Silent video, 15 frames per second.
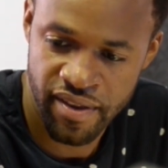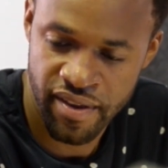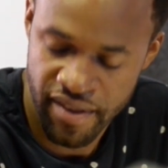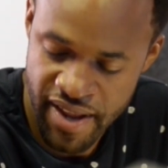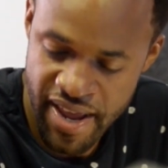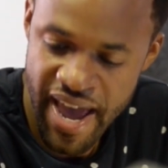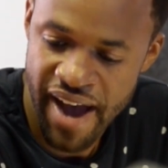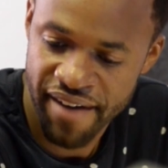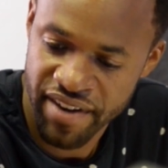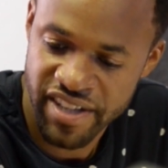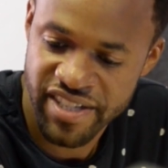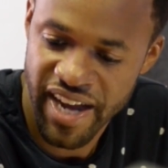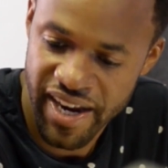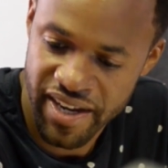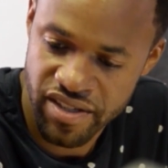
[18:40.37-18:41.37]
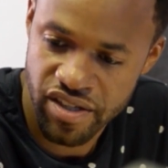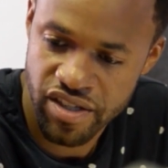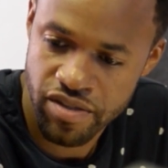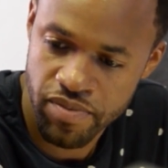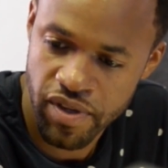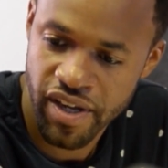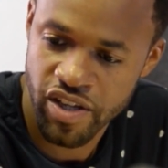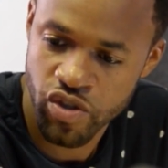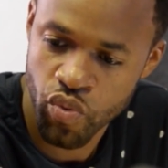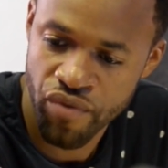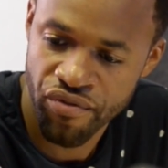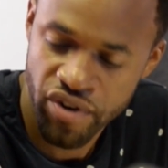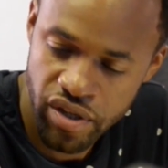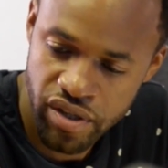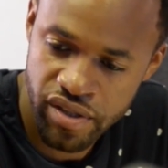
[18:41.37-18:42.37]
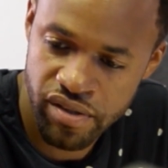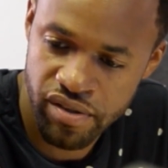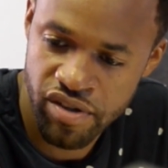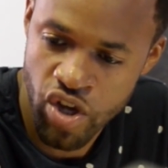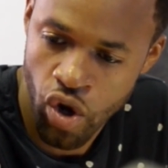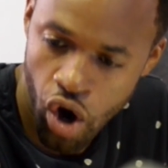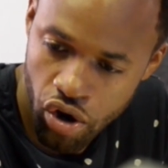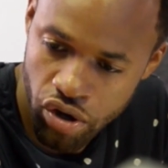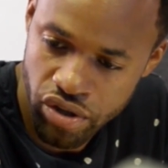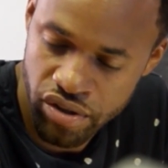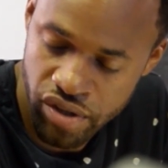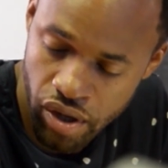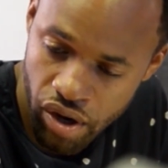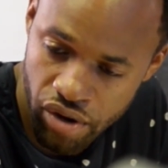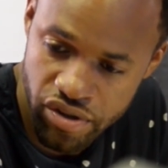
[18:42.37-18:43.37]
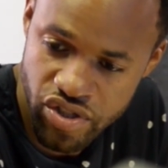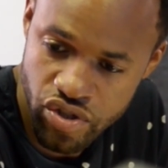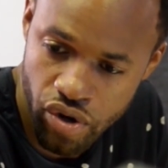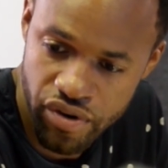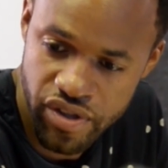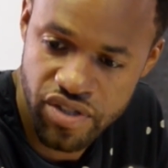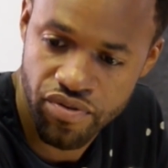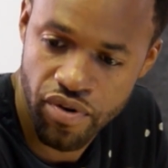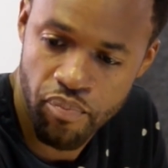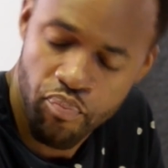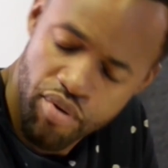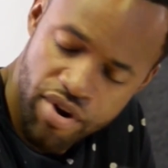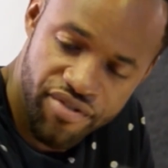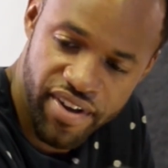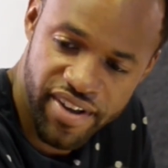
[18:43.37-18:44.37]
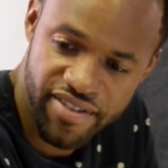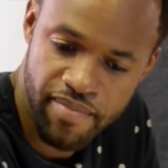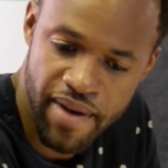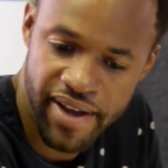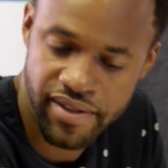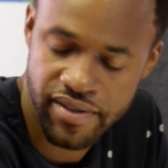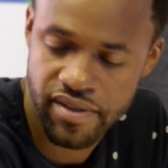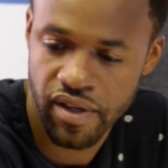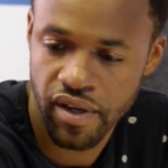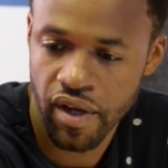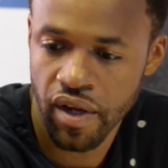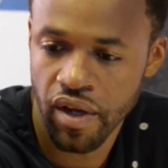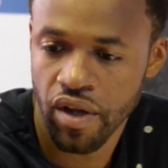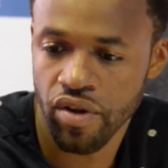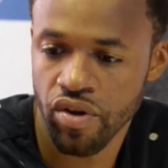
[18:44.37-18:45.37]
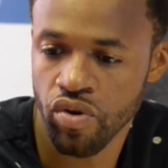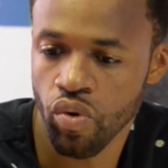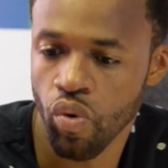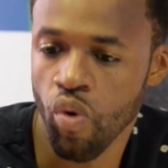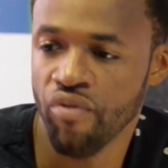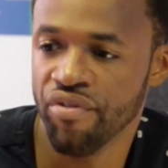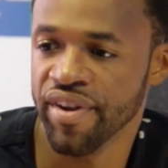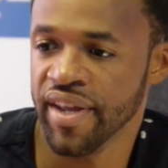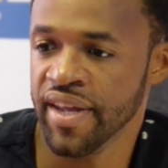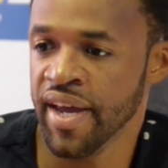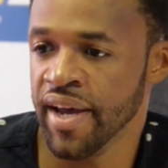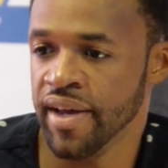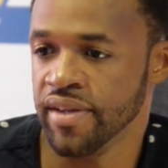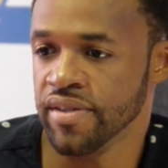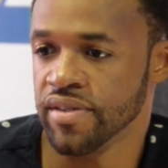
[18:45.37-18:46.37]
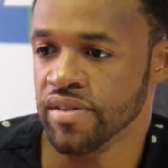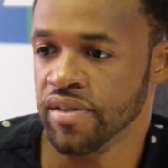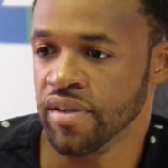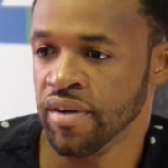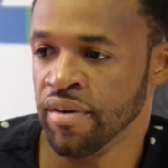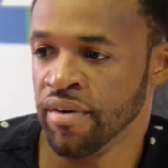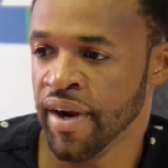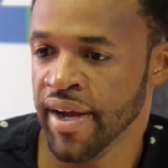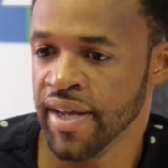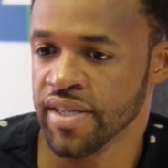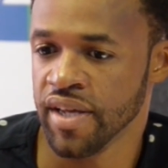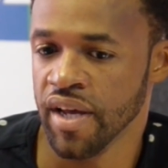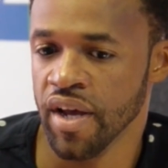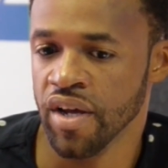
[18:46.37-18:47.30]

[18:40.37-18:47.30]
they have their challenges because we've heard the horror stories from previous bands, you know, over the years, right?